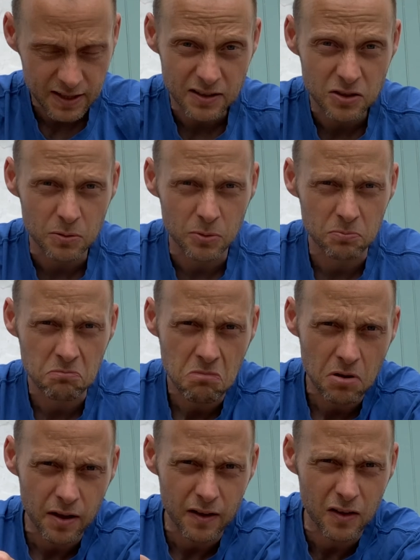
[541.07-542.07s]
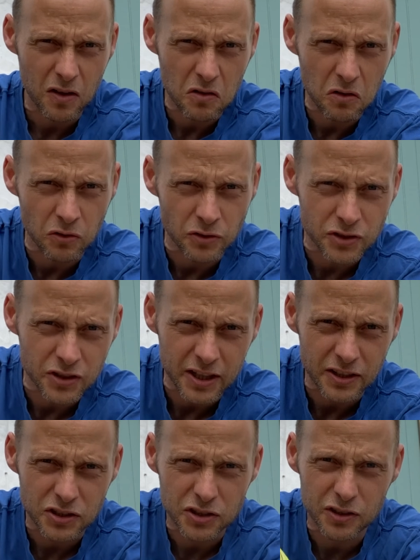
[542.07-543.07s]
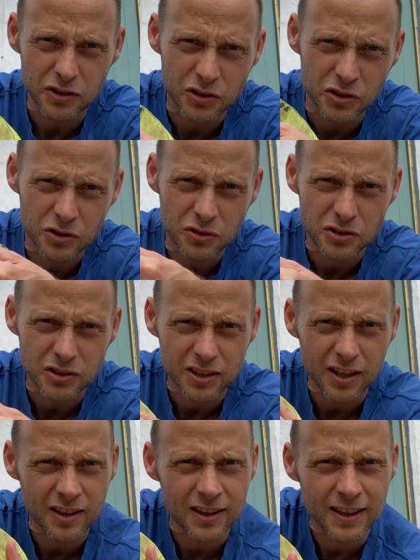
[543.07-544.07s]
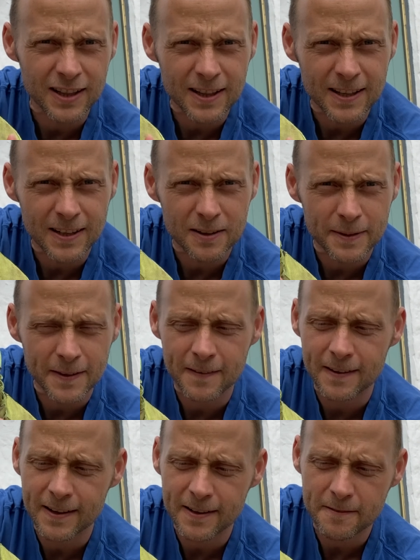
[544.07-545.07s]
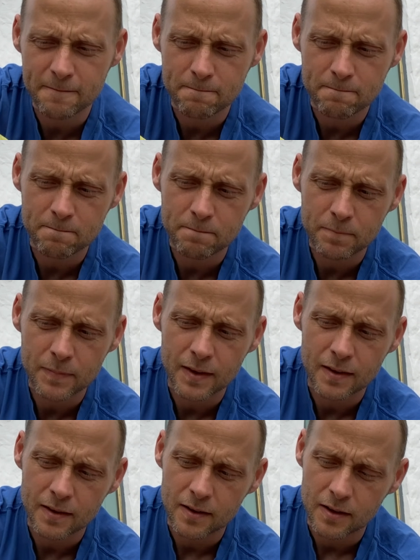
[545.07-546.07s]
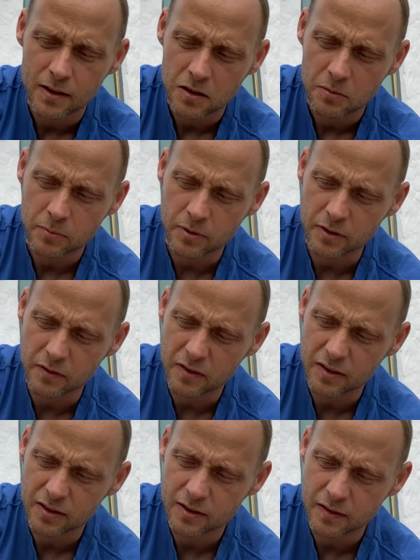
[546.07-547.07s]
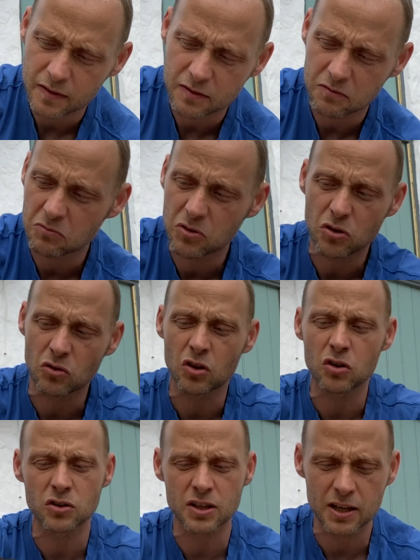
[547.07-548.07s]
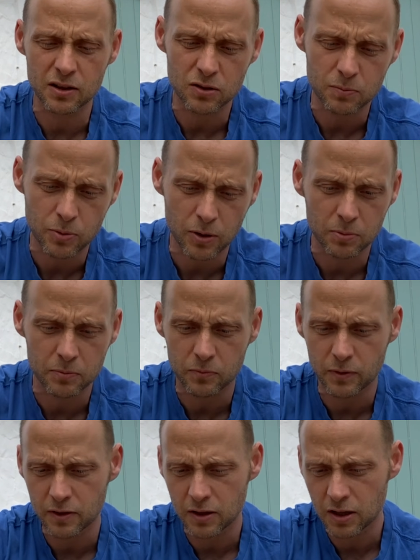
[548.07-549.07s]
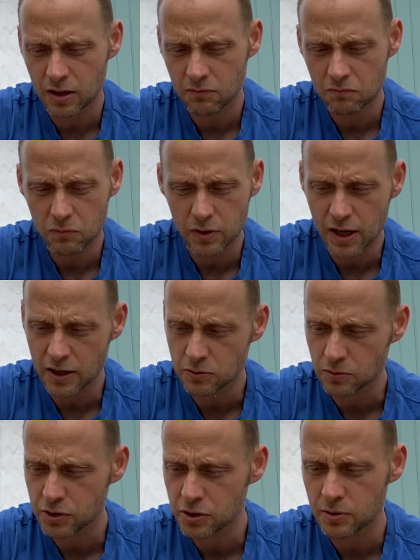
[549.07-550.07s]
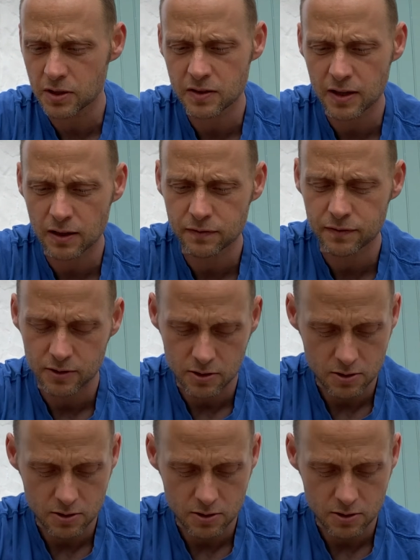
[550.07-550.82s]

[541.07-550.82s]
has come unstitched just a little bit there, but doesn't cause any other problem with the actual shoe itself.